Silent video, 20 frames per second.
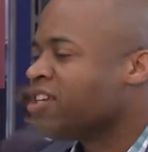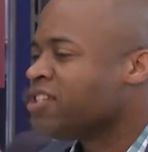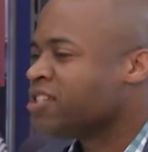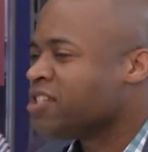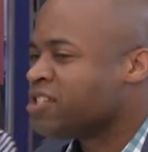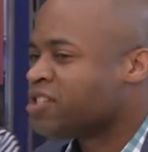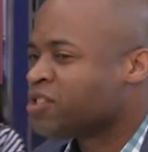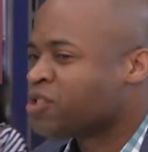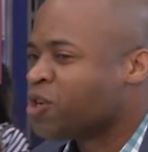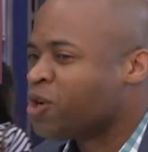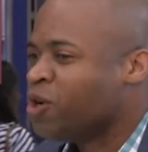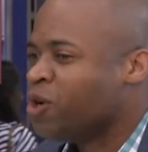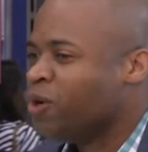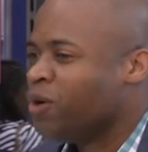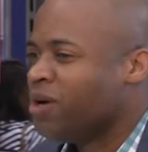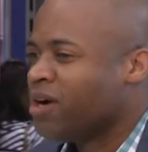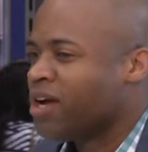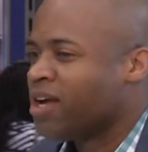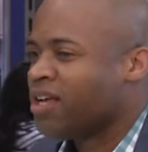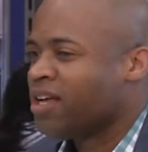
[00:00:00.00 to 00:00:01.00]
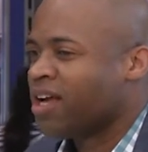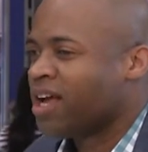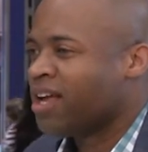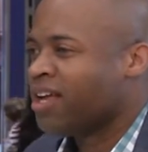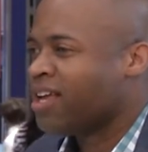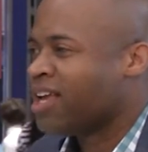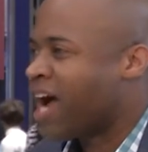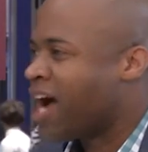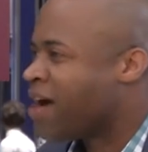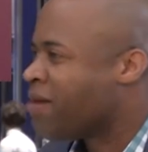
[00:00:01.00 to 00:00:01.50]
So
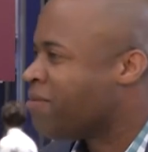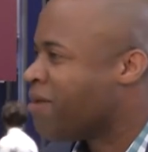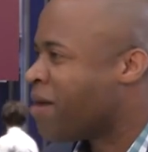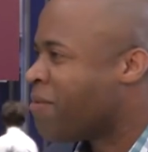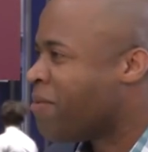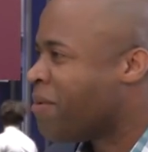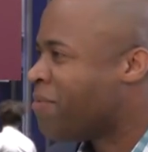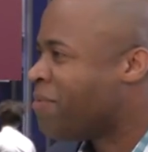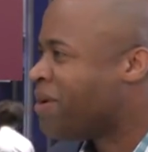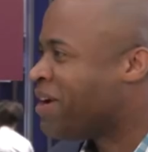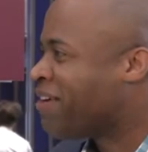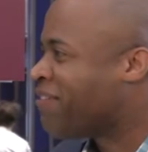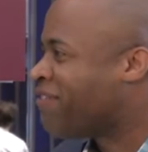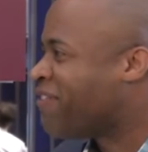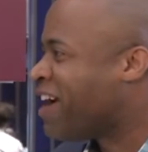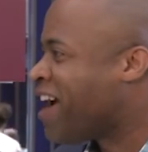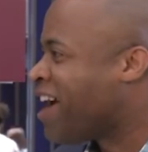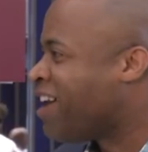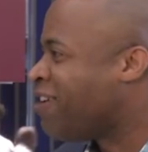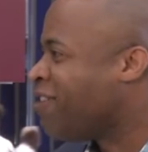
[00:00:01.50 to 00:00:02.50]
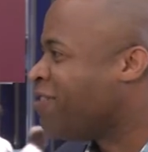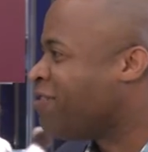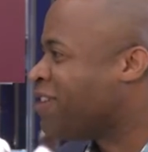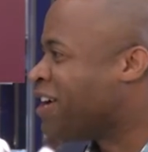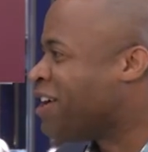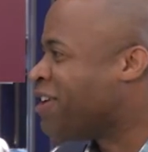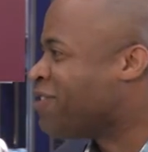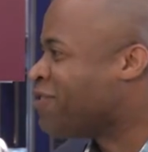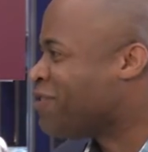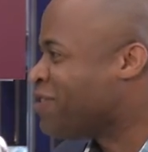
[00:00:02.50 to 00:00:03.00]
I'm a big fan
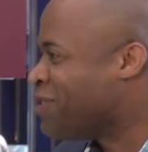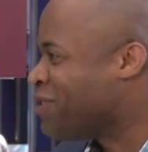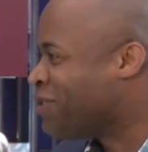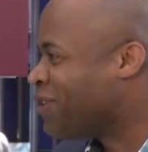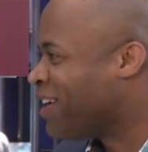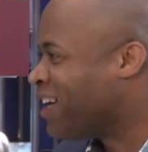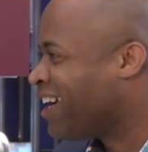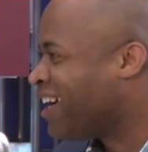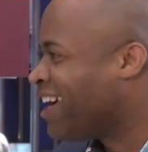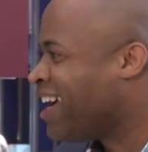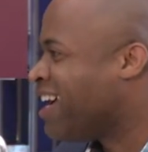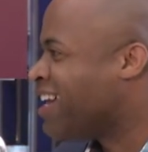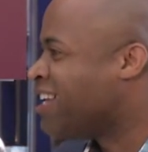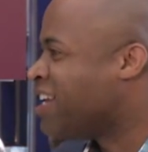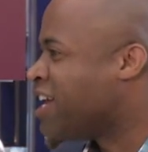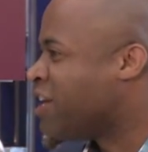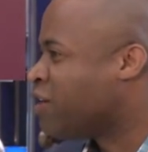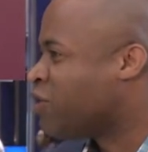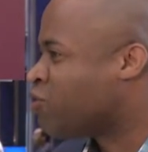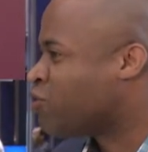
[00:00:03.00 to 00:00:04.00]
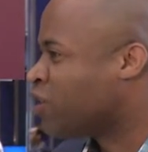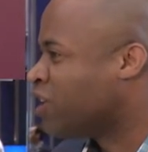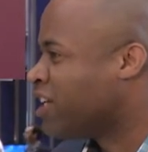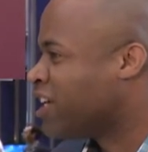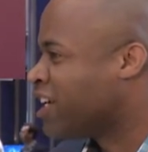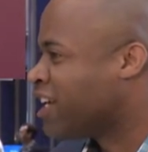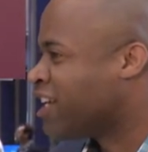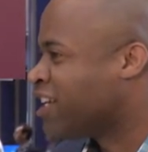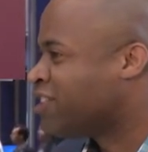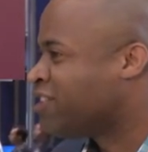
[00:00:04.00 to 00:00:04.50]
of interviewing and
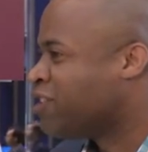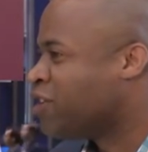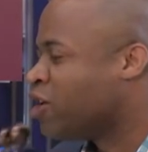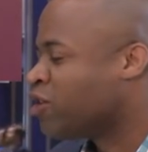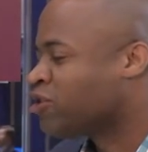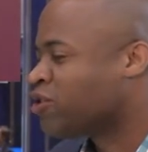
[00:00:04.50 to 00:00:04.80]
really getting to know.